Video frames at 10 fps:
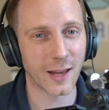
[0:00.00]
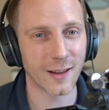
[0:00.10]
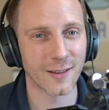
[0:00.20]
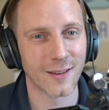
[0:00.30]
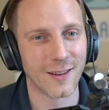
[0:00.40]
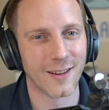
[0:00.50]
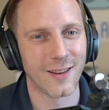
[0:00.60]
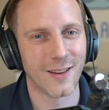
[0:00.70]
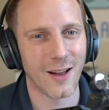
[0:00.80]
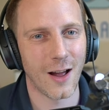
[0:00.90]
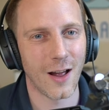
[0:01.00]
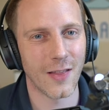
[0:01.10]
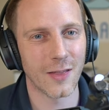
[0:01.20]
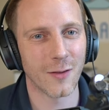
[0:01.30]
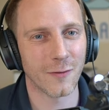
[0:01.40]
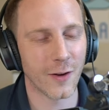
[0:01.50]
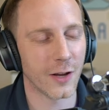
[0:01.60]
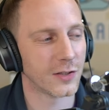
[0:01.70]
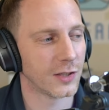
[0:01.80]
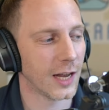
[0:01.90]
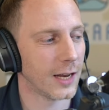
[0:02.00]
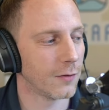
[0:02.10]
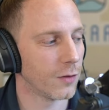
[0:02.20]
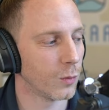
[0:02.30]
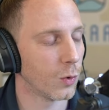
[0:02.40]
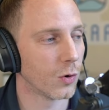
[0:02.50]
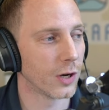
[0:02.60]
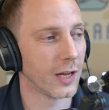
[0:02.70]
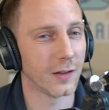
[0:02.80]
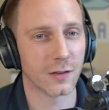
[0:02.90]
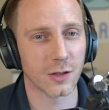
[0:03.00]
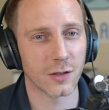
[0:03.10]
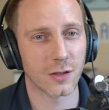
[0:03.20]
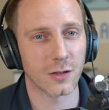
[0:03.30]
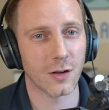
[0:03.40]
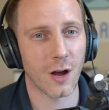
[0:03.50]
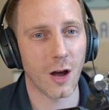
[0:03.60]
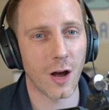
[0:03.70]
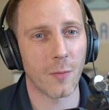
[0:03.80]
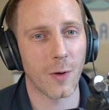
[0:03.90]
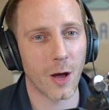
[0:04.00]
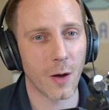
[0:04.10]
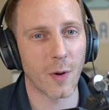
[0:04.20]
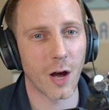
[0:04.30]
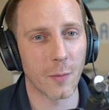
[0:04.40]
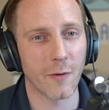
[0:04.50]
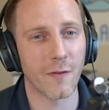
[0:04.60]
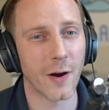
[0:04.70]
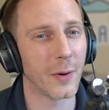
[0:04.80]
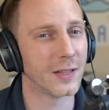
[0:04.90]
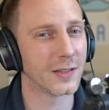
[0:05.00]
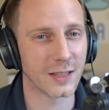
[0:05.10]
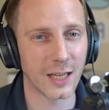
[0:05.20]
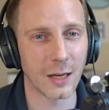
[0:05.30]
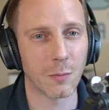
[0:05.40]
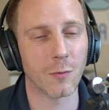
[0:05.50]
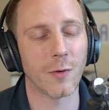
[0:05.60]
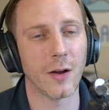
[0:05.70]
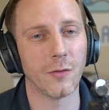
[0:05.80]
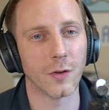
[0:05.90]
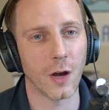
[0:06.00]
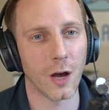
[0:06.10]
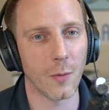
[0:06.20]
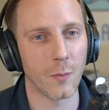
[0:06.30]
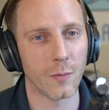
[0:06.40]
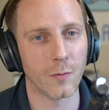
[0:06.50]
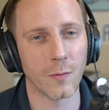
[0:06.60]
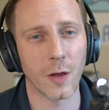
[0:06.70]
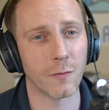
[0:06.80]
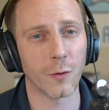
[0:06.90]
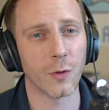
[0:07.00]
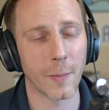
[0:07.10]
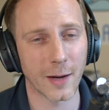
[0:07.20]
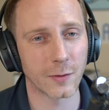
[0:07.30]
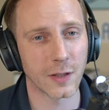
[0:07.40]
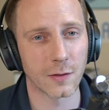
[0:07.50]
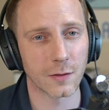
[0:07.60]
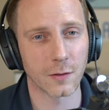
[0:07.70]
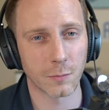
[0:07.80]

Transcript: here? Uh, and then the first day of the walk is just up, up, up, very steep round um, and through the mountains,